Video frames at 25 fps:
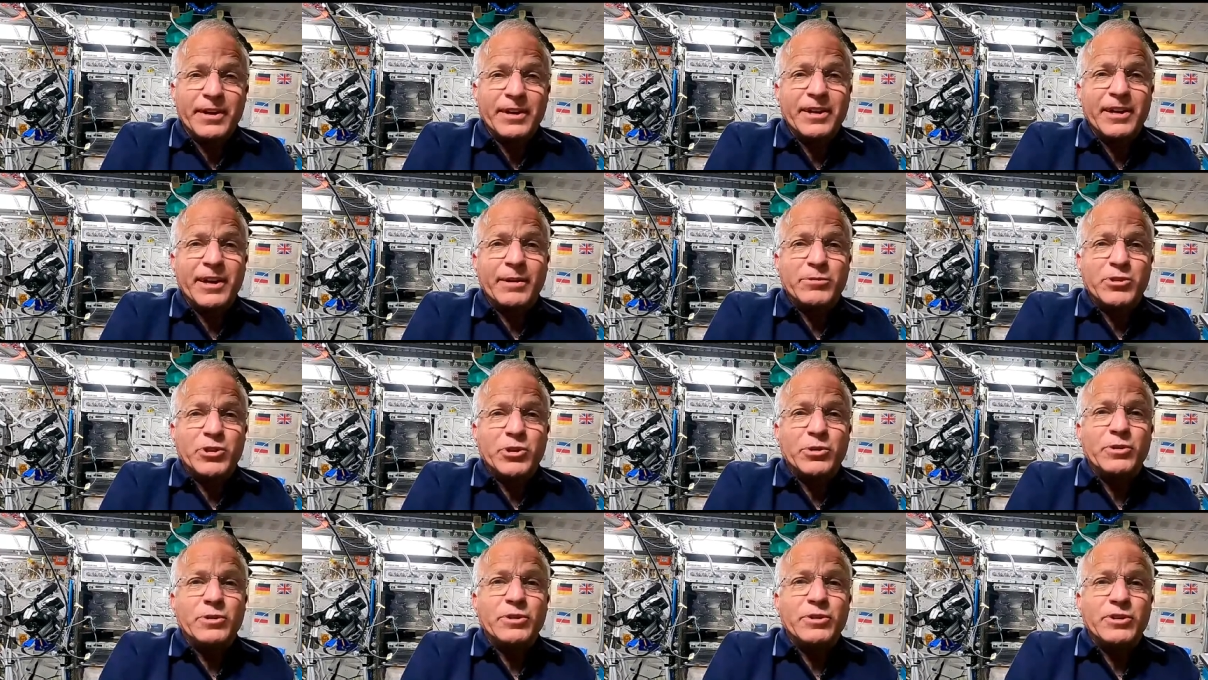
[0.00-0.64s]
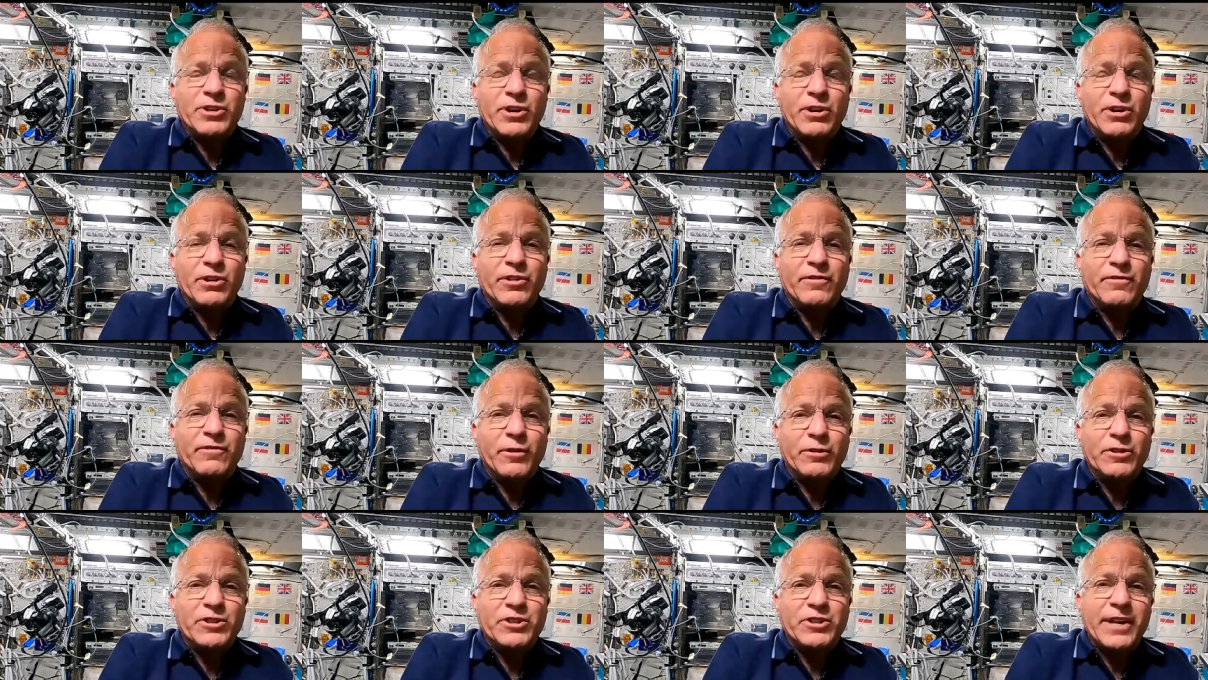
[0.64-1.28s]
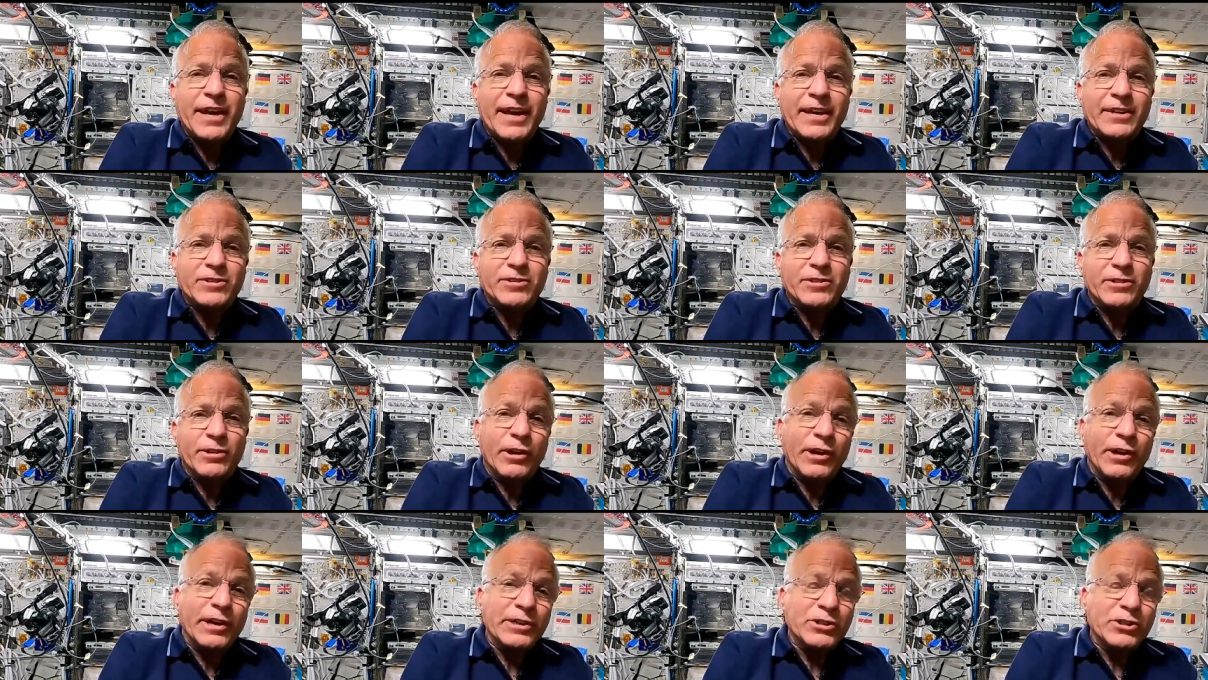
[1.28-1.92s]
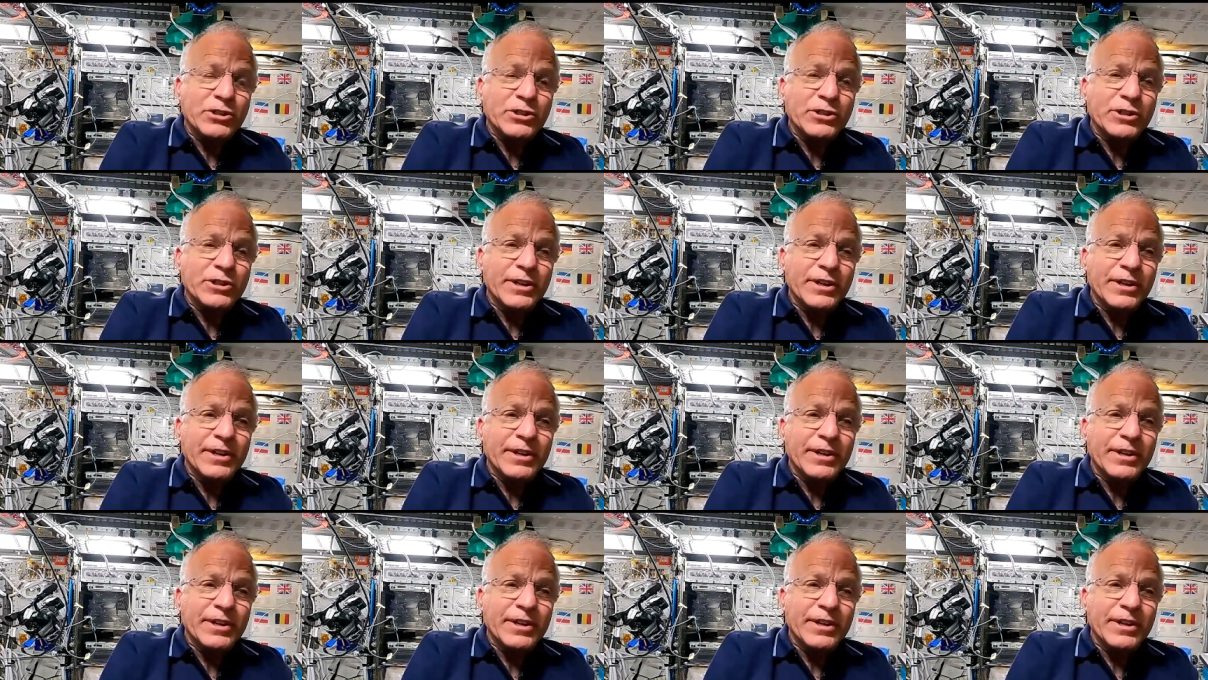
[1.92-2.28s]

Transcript: I'm sure you saw the first test launch,